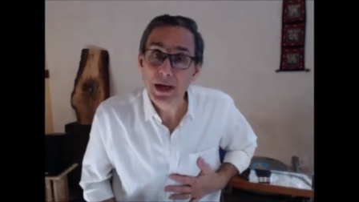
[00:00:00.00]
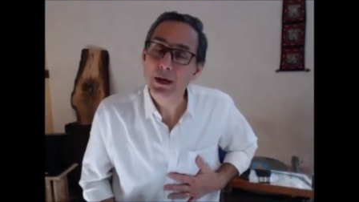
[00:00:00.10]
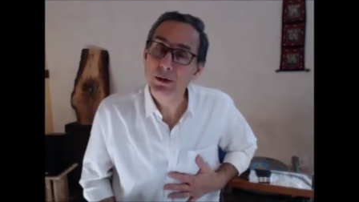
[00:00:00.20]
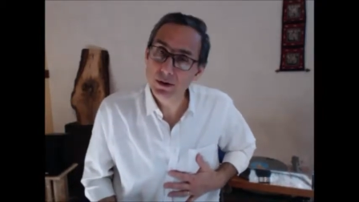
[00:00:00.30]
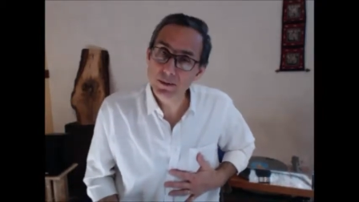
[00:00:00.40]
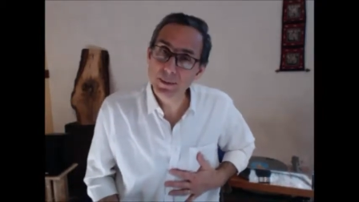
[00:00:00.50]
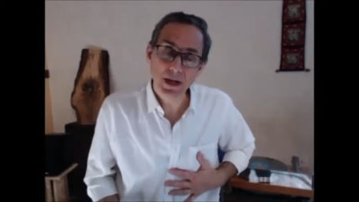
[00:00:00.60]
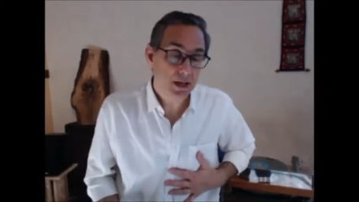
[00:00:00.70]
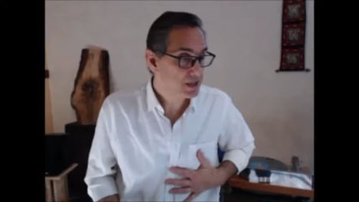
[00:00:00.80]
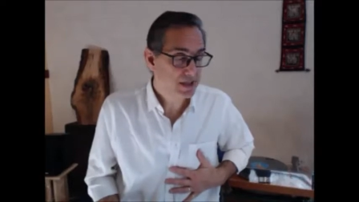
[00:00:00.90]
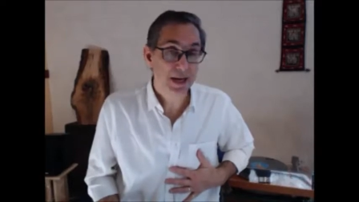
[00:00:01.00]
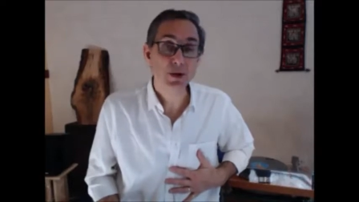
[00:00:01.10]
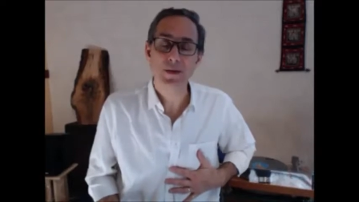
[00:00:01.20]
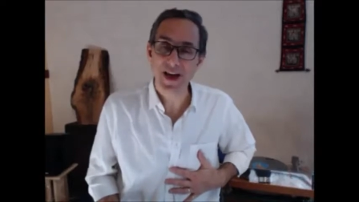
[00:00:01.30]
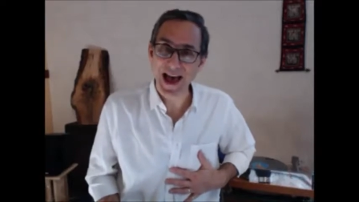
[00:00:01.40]
He looked at me and he said,
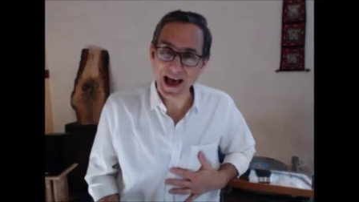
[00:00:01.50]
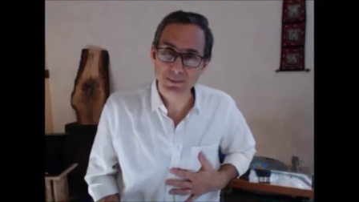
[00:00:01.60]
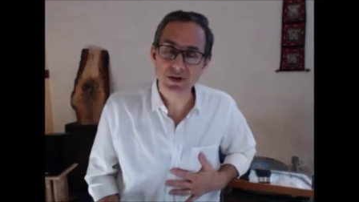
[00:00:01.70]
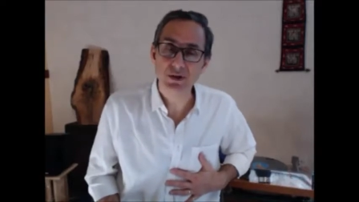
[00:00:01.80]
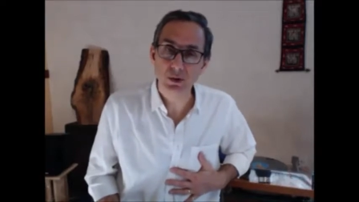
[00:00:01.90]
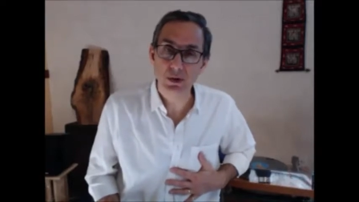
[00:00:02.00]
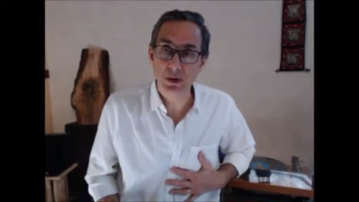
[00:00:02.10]
You have absolutely